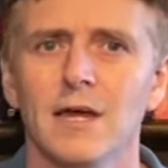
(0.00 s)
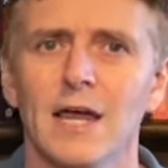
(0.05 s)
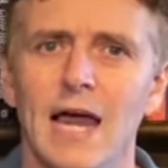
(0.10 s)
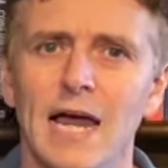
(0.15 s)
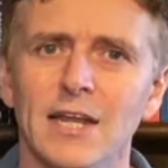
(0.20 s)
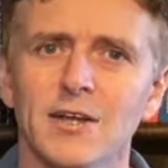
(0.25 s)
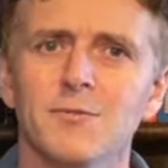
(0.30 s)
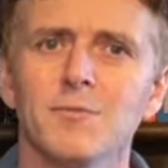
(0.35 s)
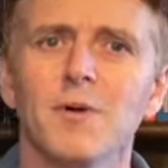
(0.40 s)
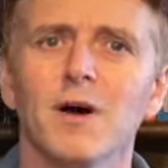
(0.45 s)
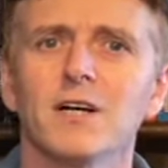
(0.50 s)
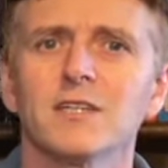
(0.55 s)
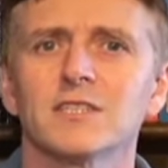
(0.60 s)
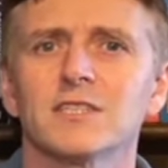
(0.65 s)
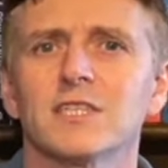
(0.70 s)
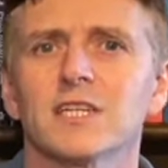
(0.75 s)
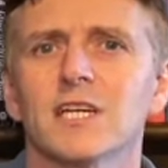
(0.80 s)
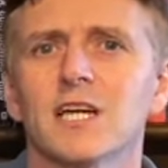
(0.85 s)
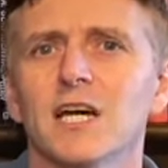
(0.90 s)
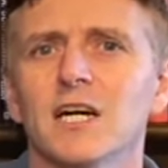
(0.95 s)
And
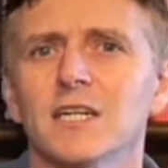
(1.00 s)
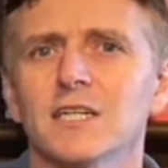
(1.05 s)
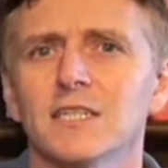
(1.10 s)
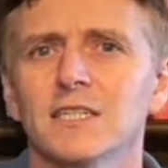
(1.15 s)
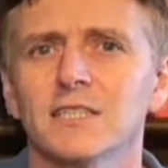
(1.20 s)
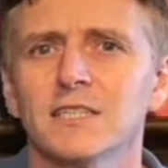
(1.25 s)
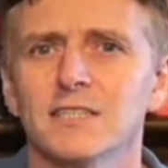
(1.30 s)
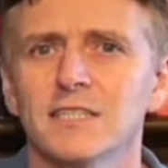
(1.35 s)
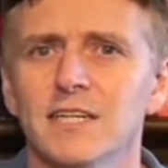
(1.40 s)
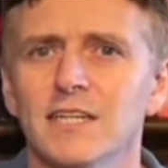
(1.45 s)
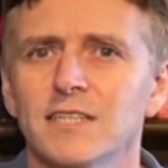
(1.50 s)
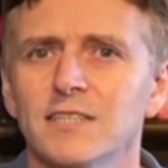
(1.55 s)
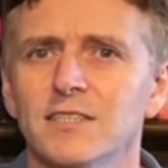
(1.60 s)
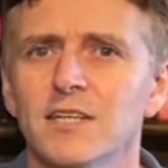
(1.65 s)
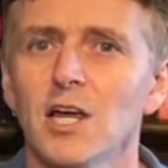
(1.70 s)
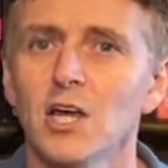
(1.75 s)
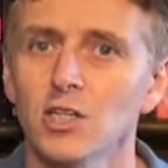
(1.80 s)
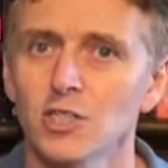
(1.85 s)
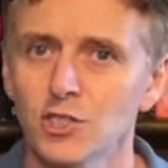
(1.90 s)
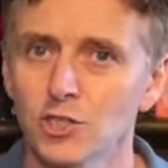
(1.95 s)
Master Kung says,
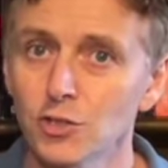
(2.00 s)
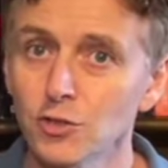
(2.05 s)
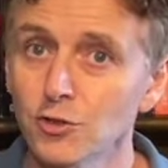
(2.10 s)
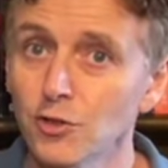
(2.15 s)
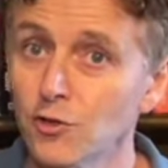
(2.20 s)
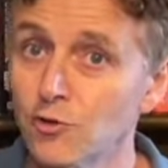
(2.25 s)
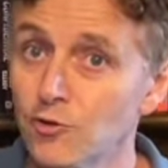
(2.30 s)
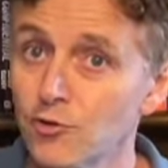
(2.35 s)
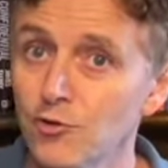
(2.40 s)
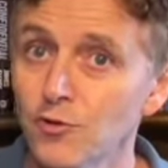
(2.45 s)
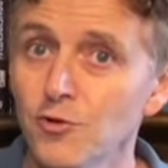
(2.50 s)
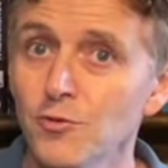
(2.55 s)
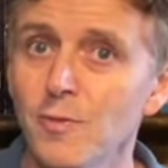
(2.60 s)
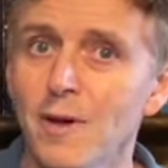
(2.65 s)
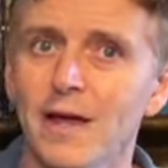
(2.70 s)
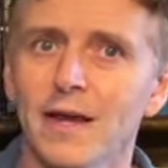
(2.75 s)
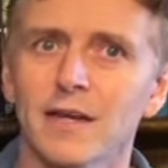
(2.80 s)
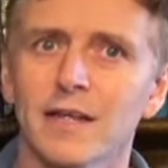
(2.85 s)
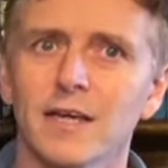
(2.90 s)
should the true man